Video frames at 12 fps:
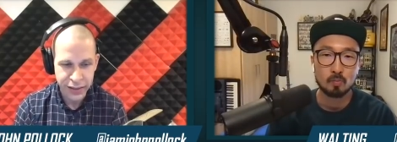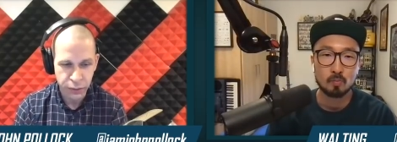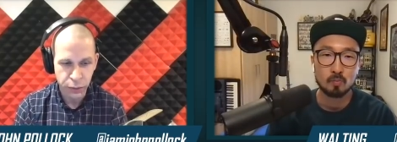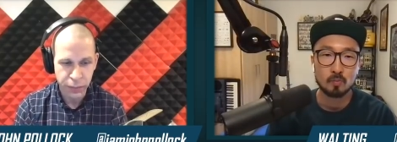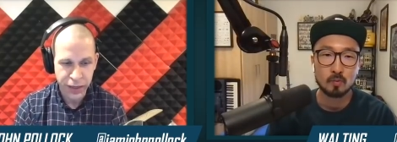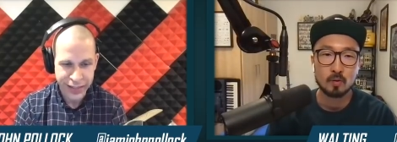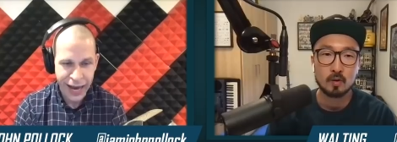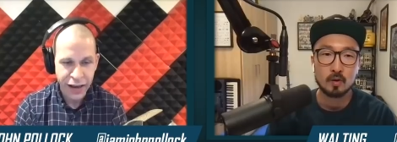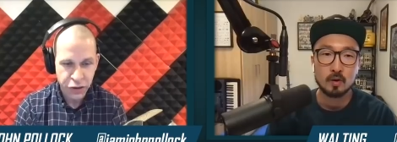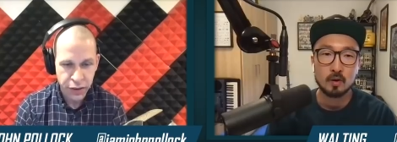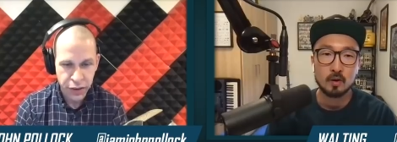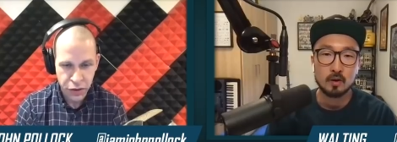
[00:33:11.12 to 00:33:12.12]
Speaker 1: that will be
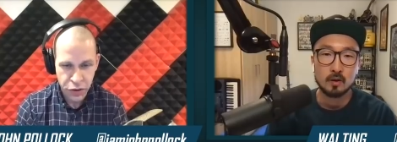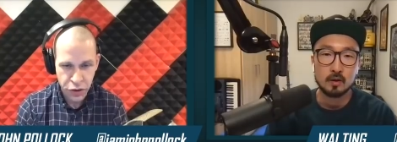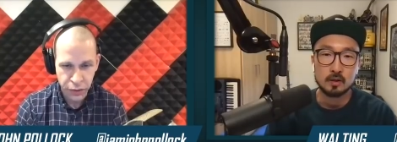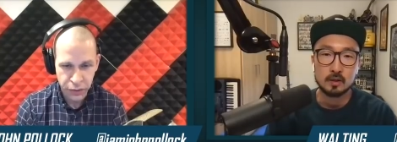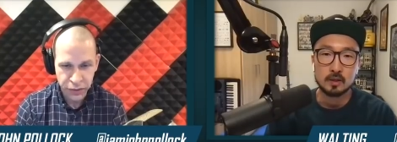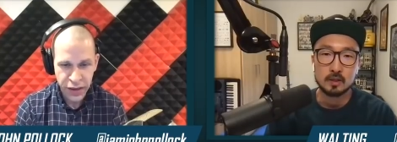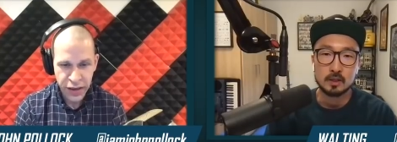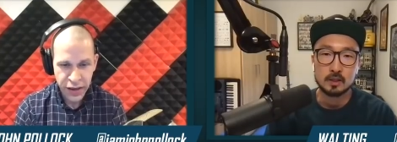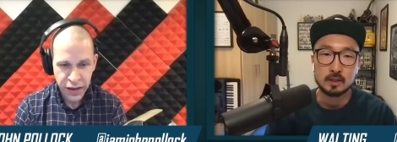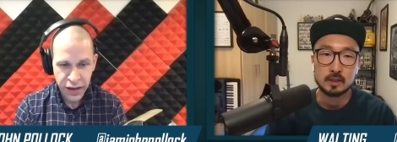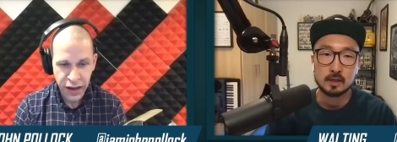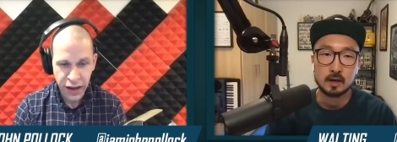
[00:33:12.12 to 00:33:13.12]
attached to these shows.
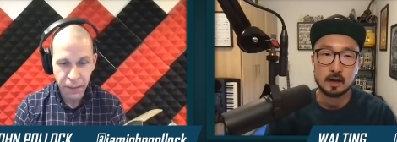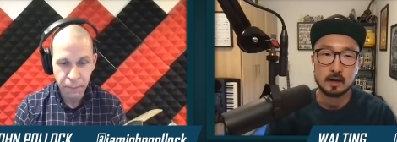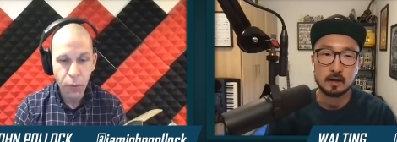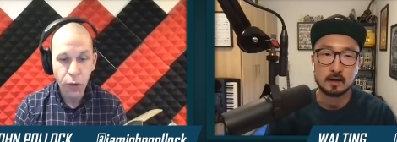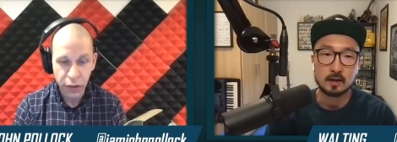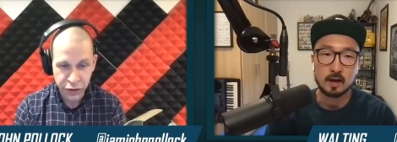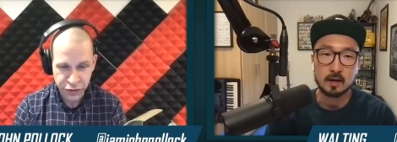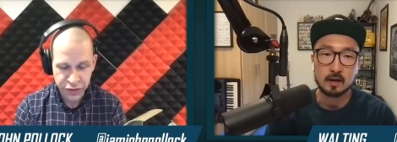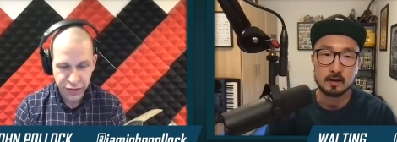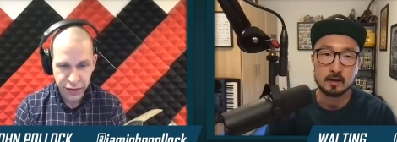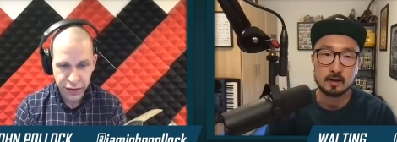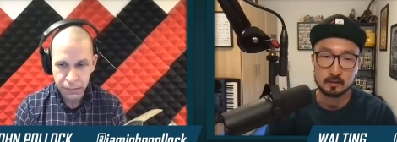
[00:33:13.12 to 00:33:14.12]
Uh, more
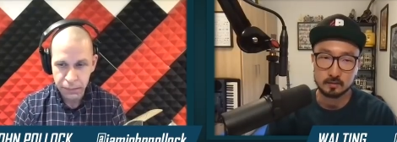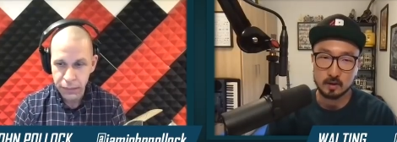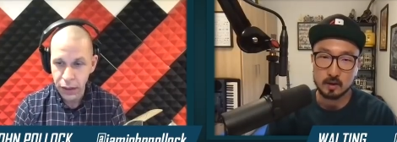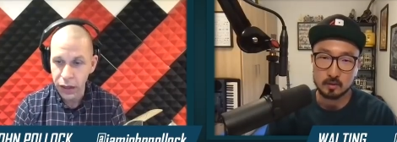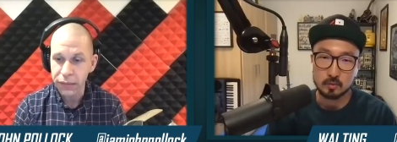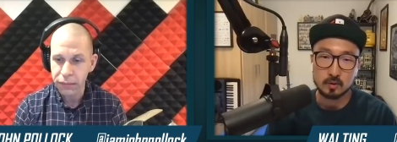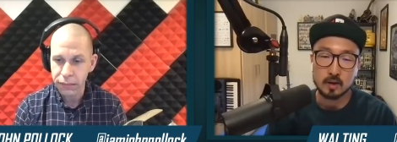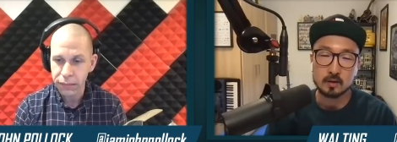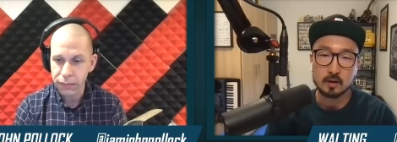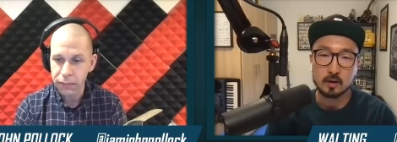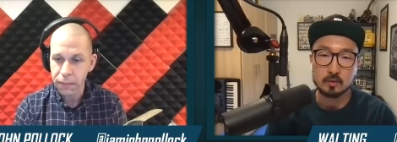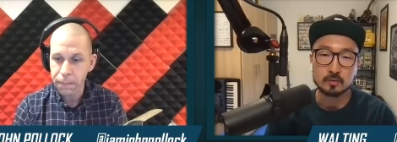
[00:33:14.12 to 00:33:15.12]
interesting. Uh, well,
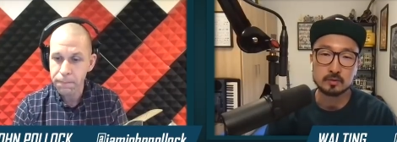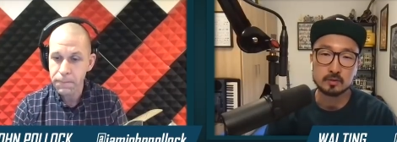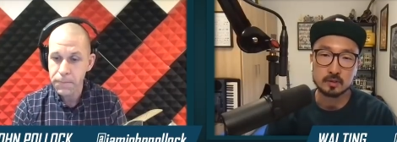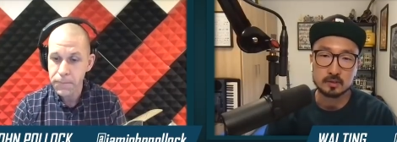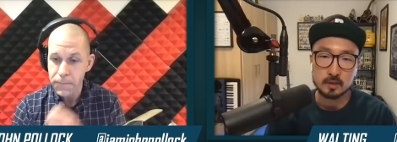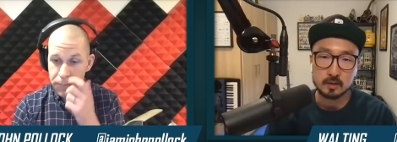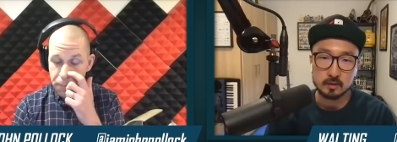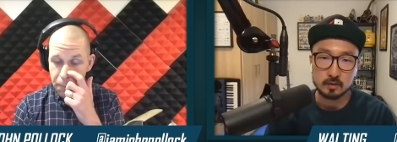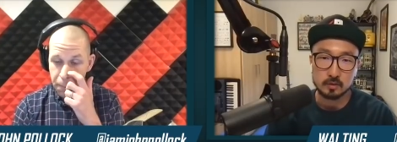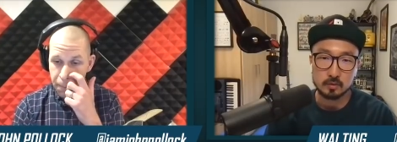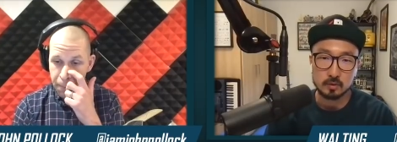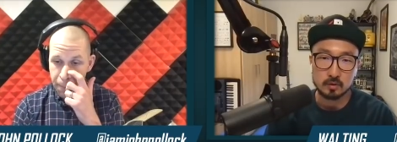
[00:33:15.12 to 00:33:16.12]
I,
Speaker 2: I, was gonna say,
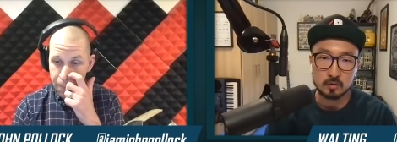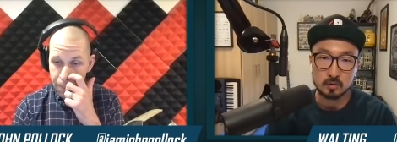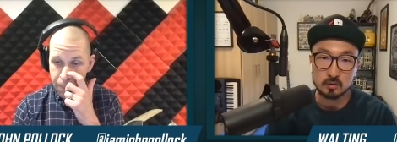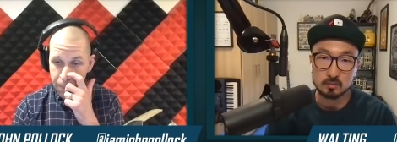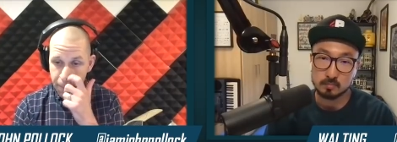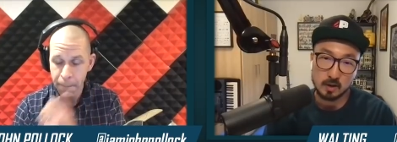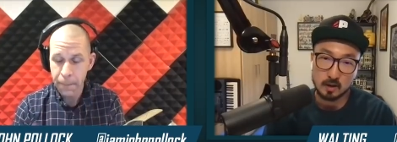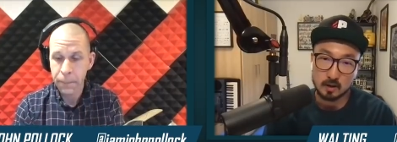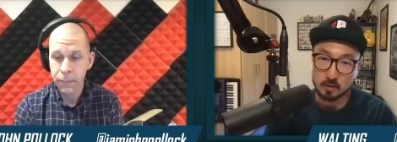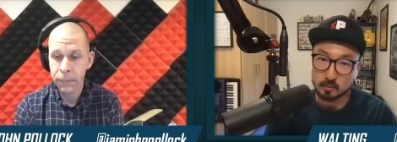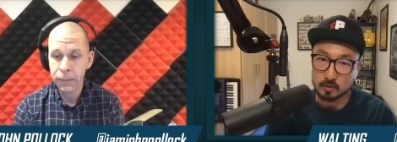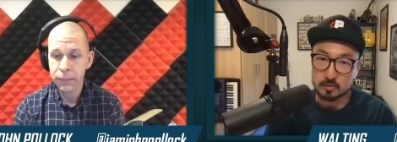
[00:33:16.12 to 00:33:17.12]
you know, all,
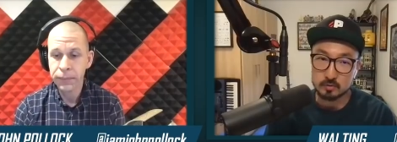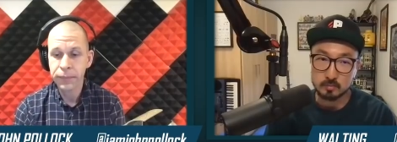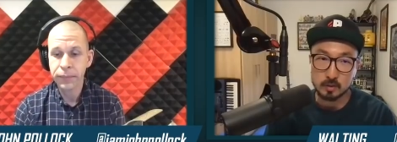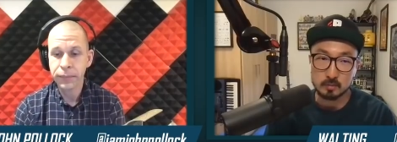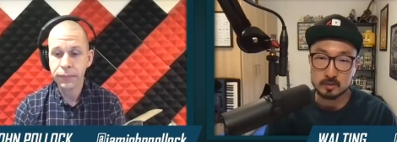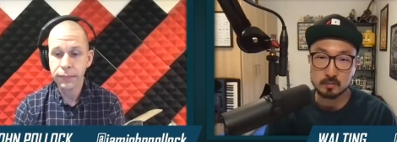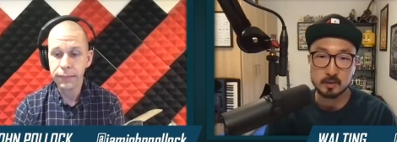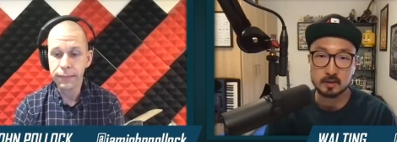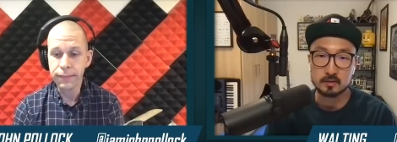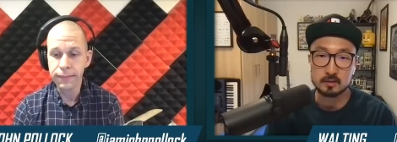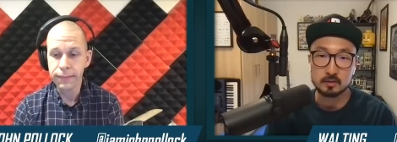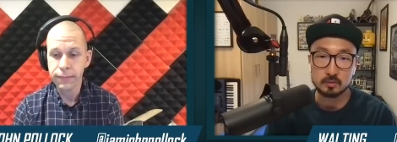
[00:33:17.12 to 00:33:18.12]
I, would assume maybe some
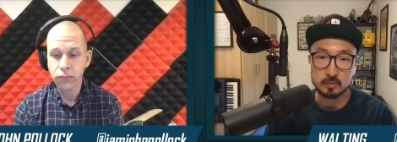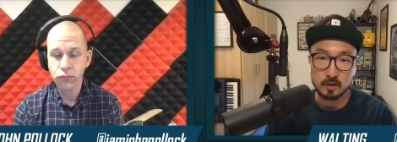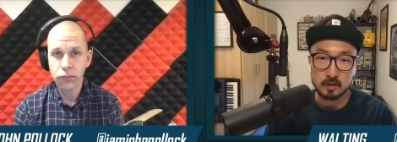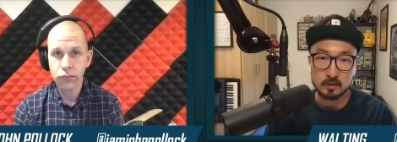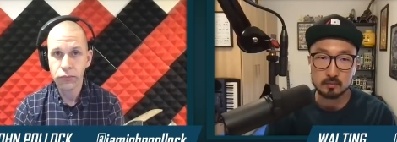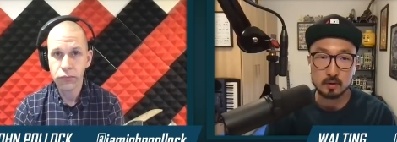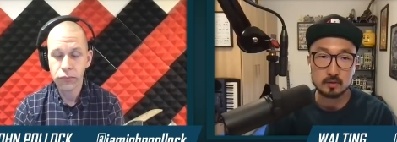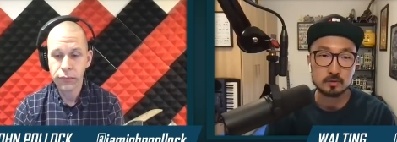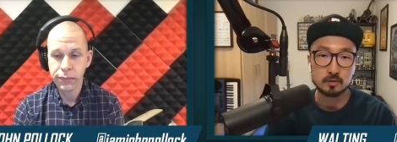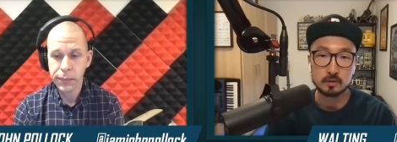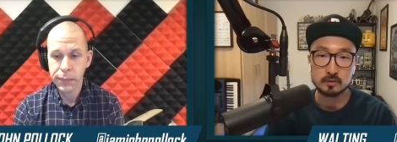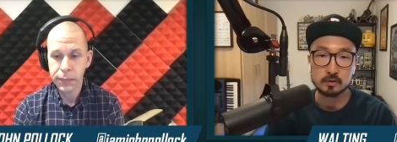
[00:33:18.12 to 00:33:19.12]
NXT UK
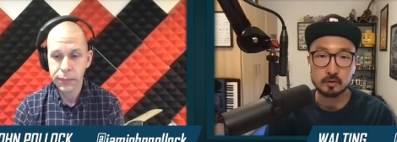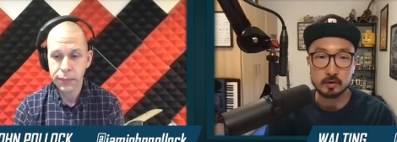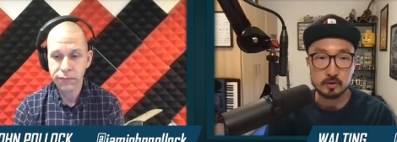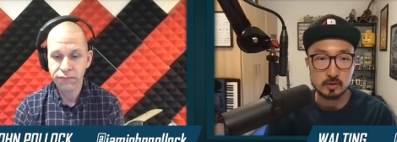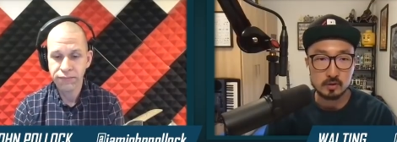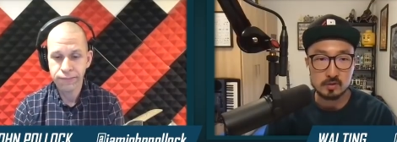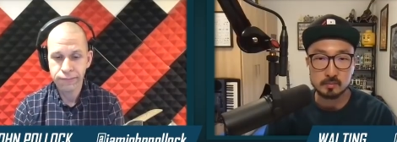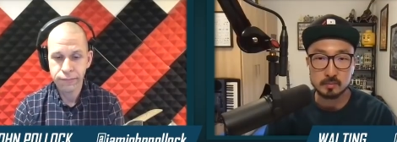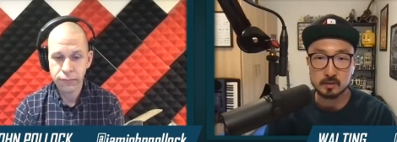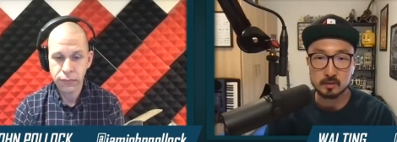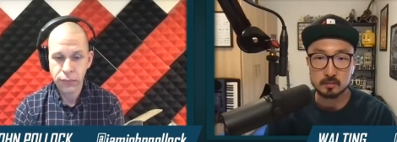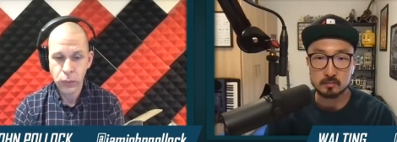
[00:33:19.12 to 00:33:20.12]
roster integration and
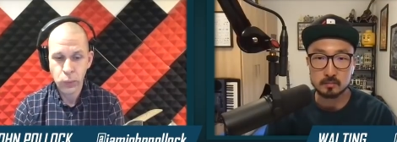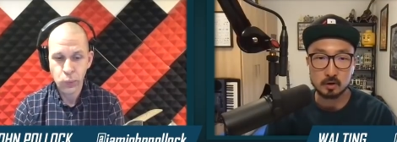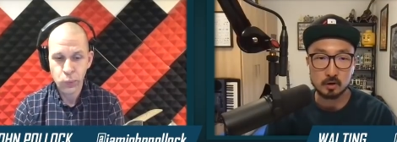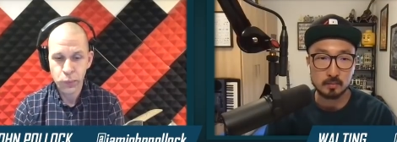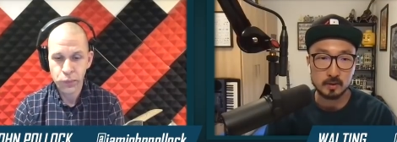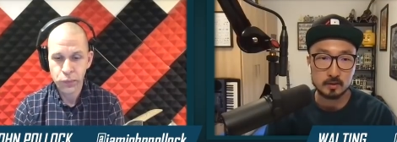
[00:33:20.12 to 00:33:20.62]
some of the dark